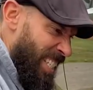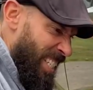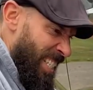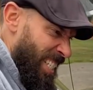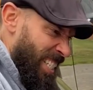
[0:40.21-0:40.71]

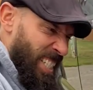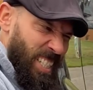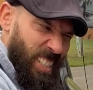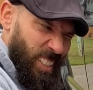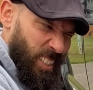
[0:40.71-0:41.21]
Now, as you
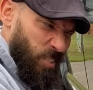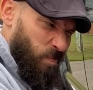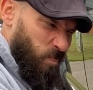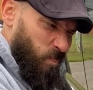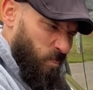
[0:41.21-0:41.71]
guys
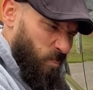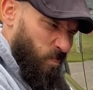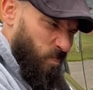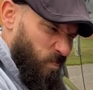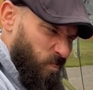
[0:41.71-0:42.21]
know,
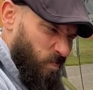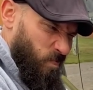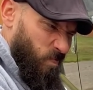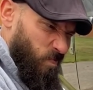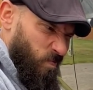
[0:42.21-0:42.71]

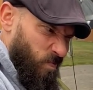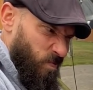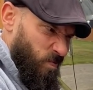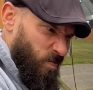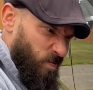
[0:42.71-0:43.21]
travel's getting
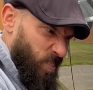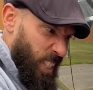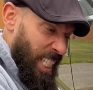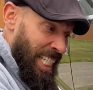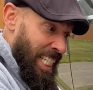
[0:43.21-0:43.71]
pretty
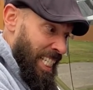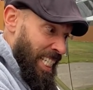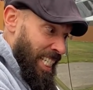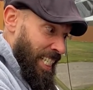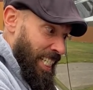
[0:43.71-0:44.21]
expensive these
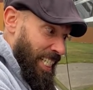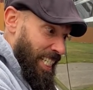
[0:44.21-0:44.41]
days,